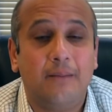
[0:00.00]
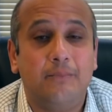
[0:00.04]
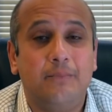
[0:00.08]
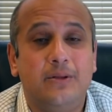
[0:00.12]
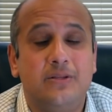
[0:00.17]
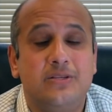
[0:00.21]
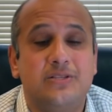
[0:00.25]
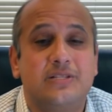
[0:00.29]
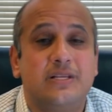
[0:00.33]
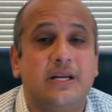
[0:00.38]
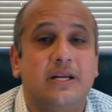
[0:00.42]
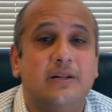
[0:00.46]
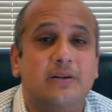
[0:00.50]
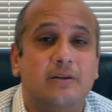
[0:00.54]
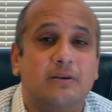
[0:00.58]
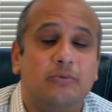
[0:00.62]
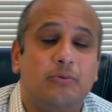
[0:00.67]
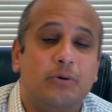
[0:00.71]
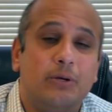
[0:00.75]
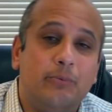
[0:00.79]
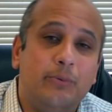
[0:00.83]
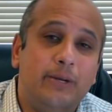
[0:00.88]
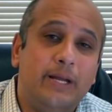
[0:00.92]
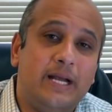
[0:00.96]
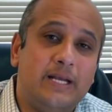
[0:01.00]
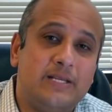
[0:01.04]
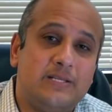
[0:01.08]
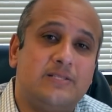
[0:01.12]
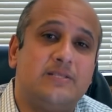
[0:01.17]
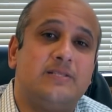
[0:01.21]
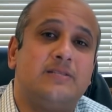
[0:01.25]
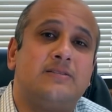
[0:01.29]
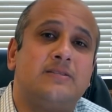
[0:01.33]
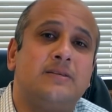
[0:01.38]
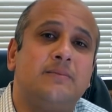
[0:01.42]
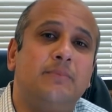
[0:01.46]
instead when we ask
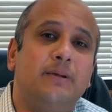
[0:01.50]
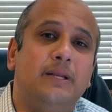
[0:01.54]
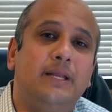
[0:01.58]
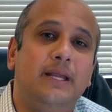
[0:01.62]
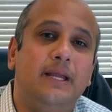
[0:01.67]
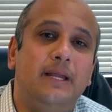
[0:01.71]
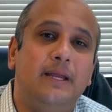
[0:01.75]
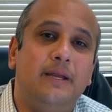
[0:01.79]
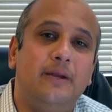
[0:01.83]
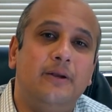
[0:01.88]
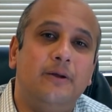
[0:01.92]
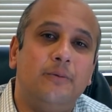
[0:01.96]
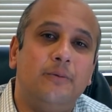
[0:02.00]
somebody,